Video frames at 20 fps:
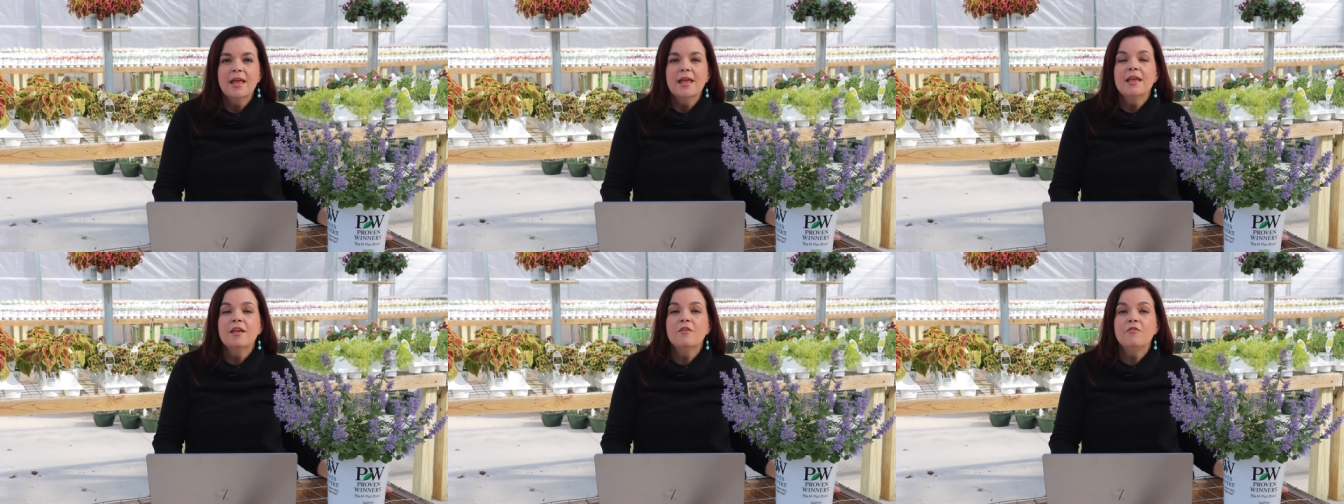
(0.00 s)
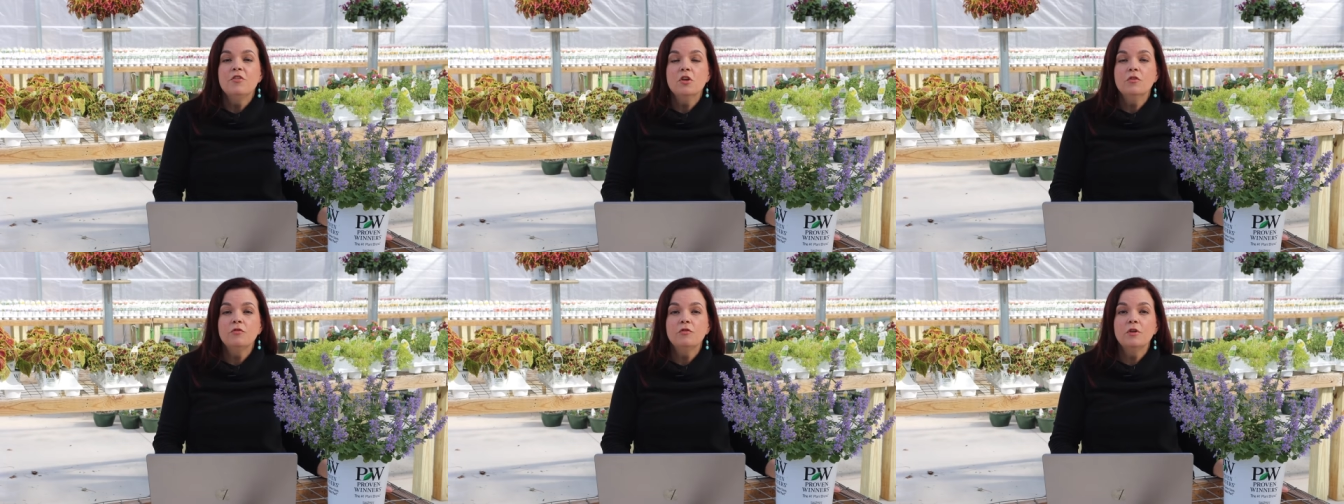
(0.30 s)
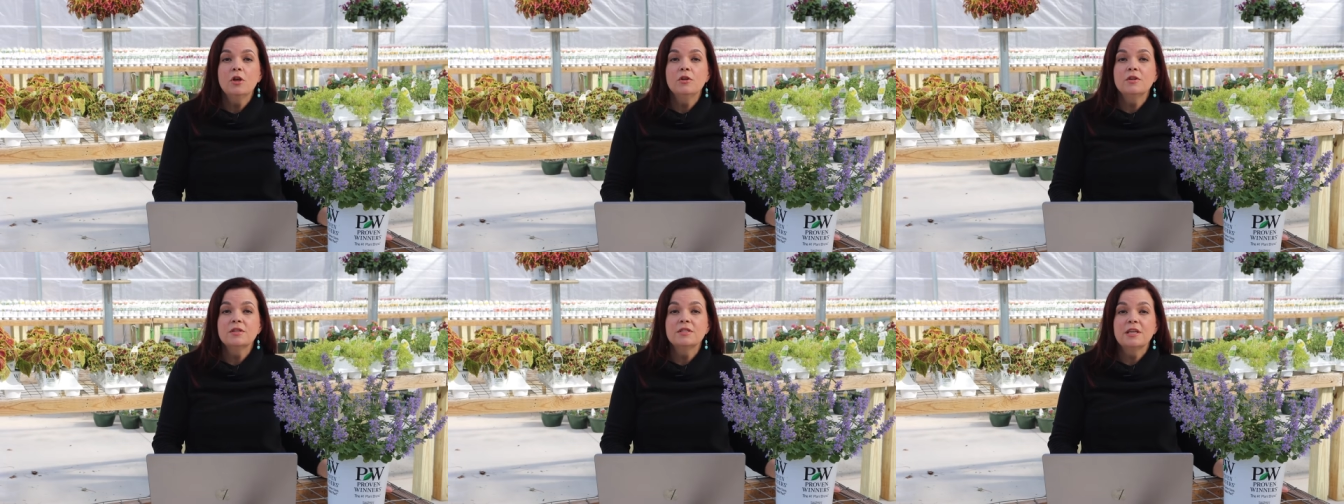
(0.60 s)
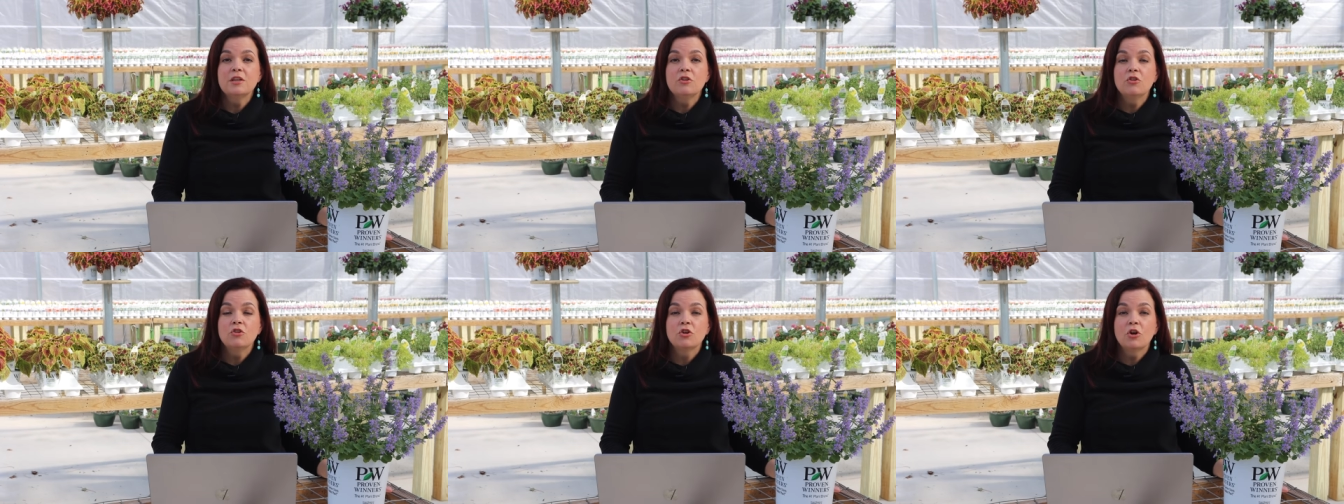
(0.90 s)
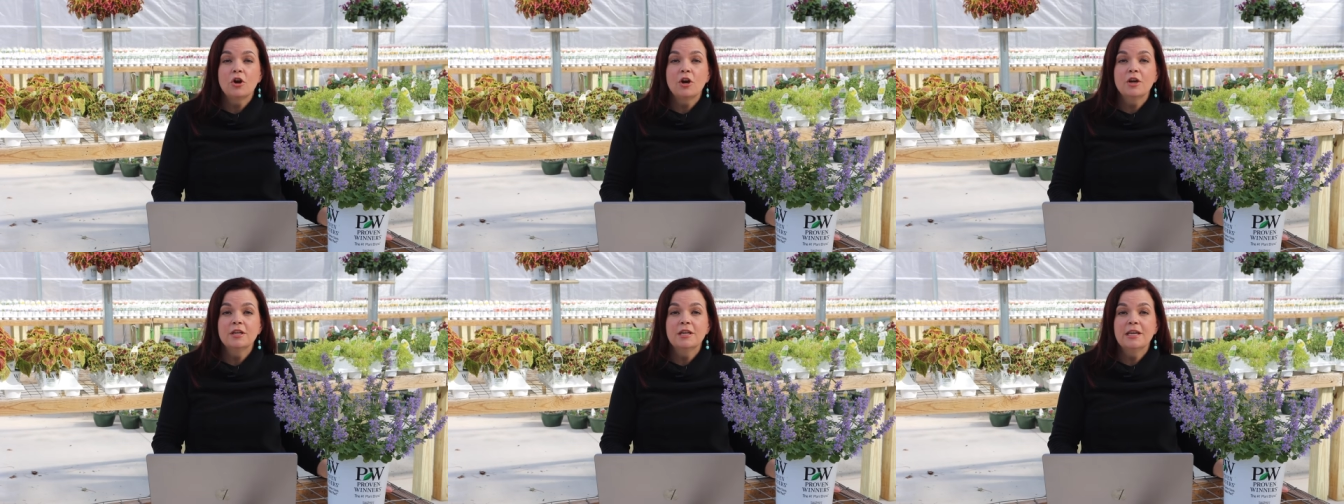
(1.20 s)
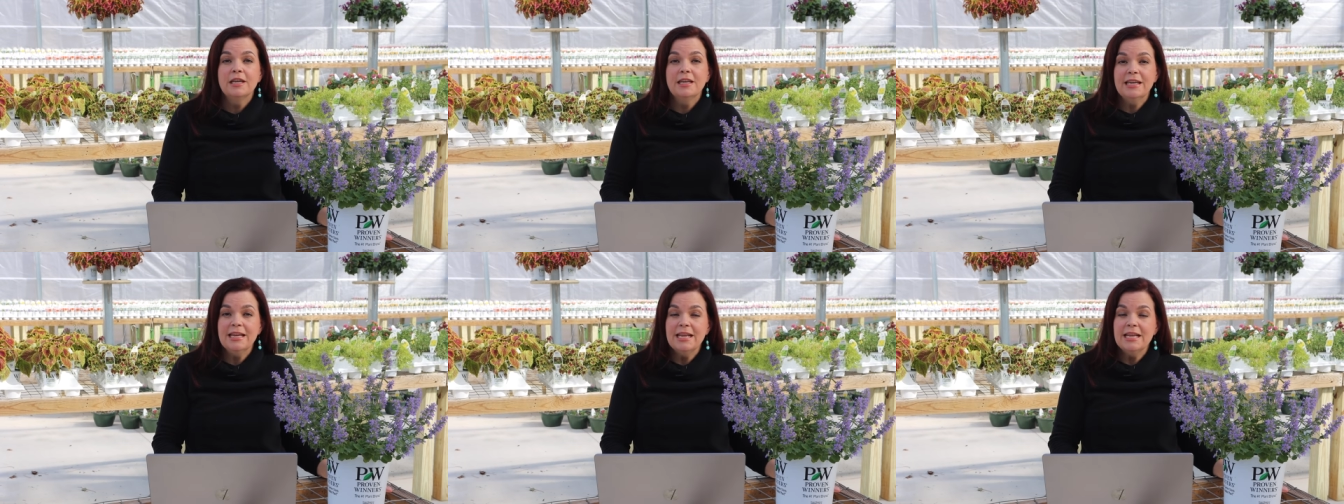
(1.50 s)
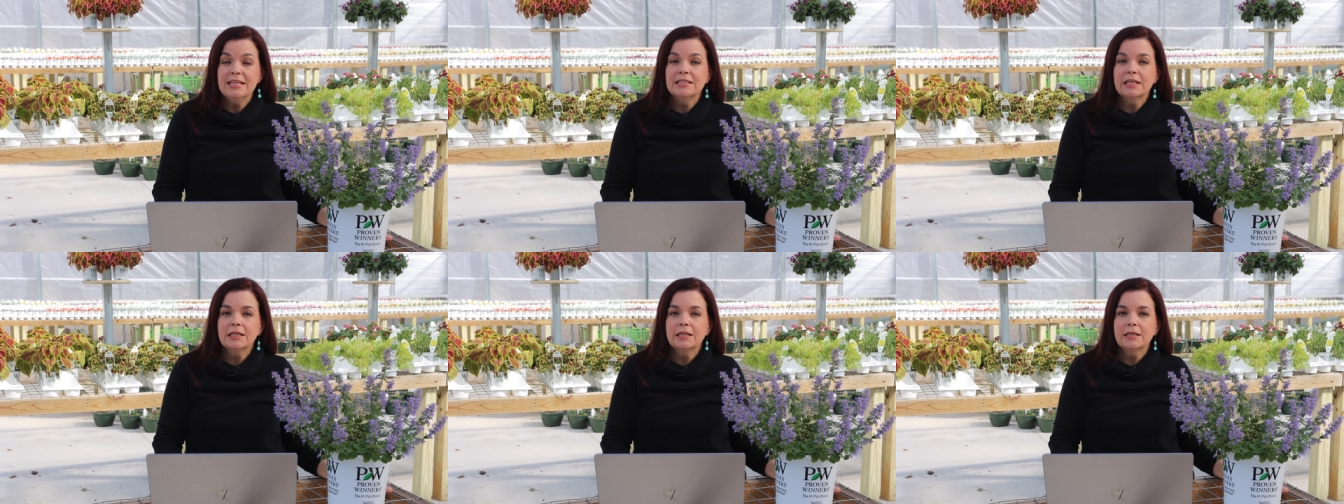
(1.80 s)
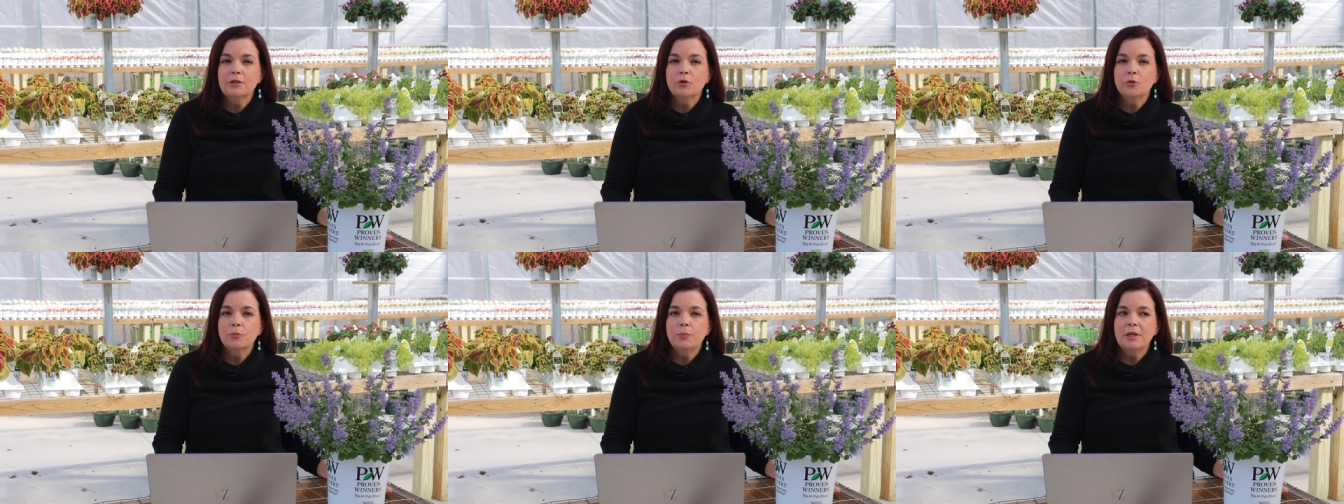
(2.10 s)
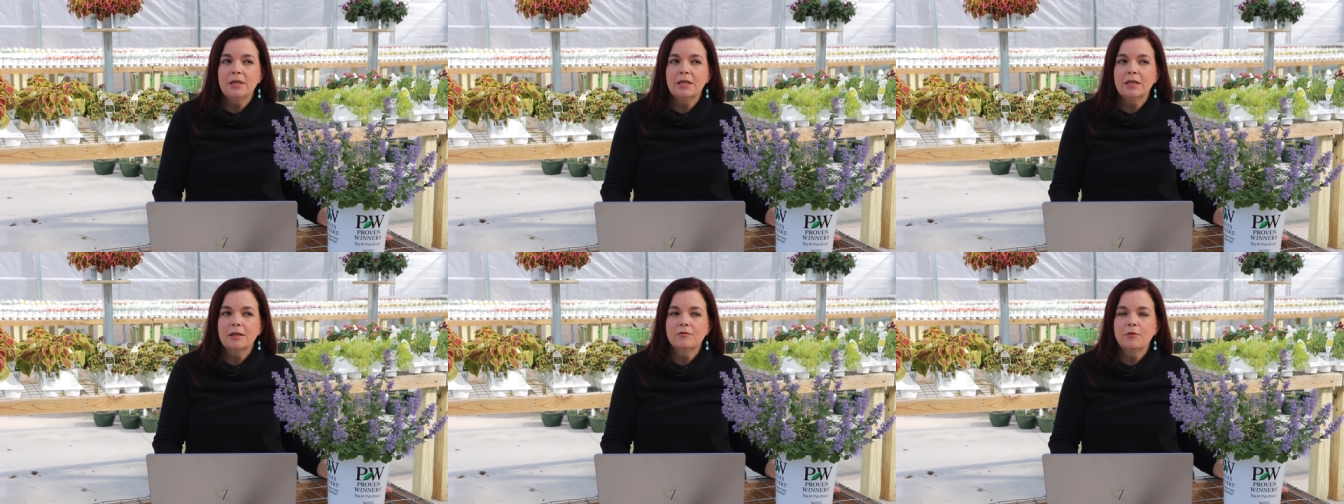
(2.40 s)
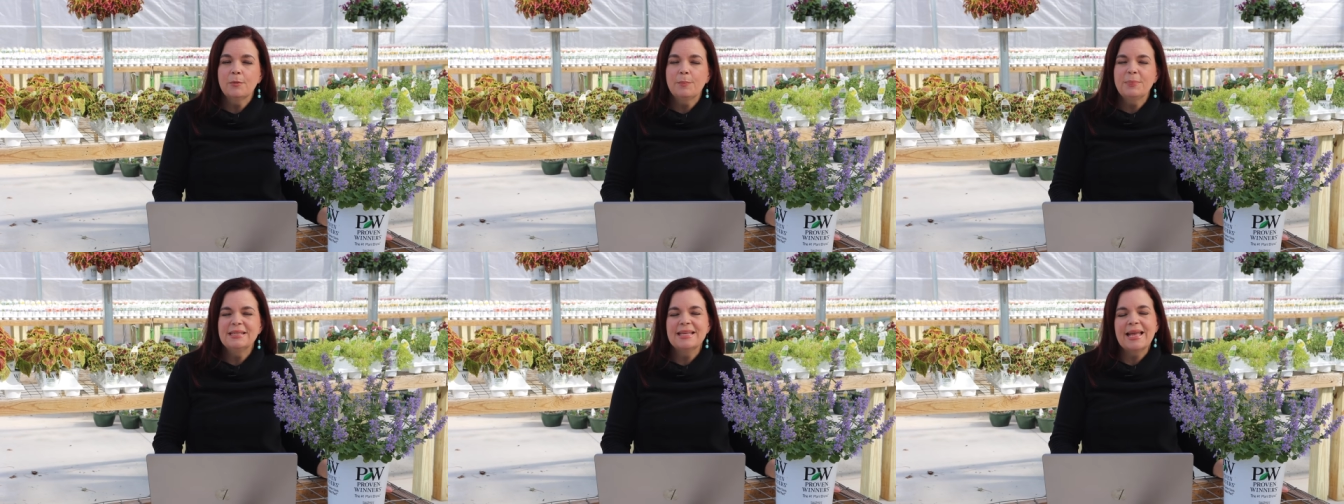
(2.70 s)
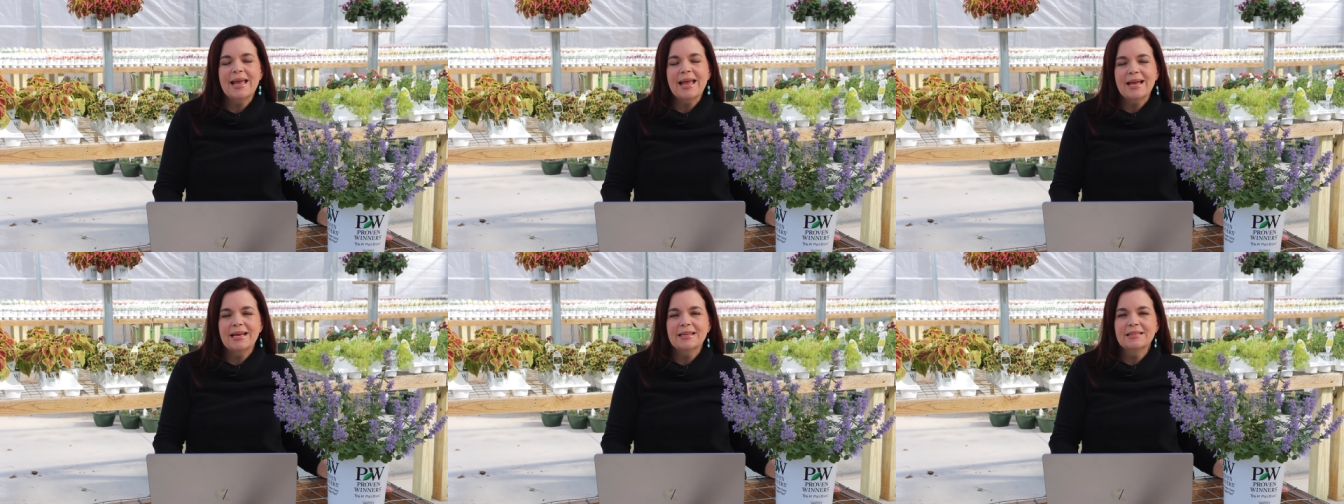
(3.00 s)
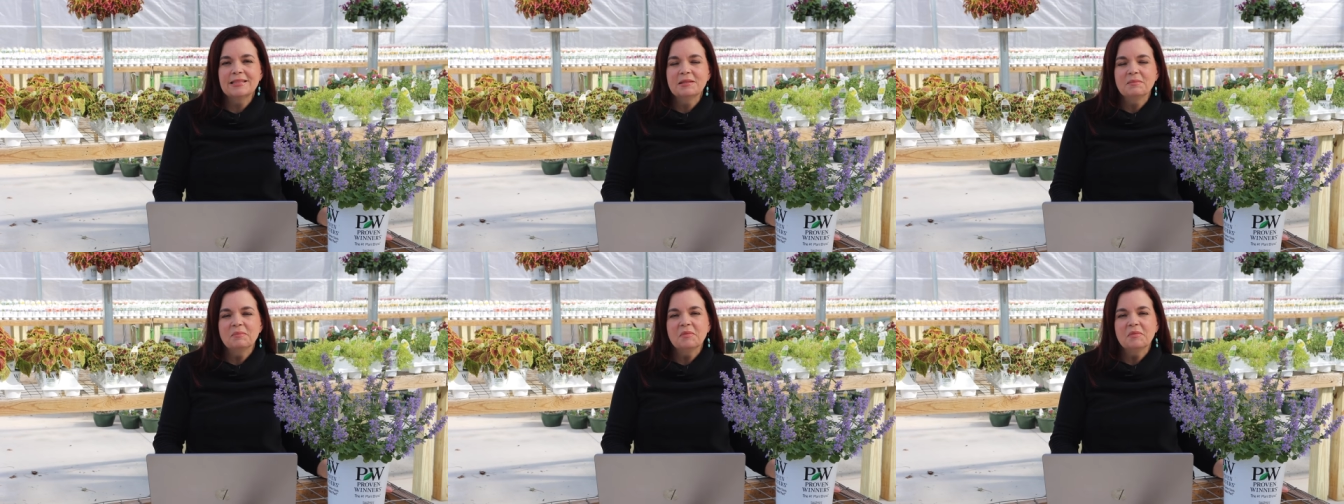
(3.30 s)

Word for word: If you've noticed that your garden needs a little bit of pizzazz,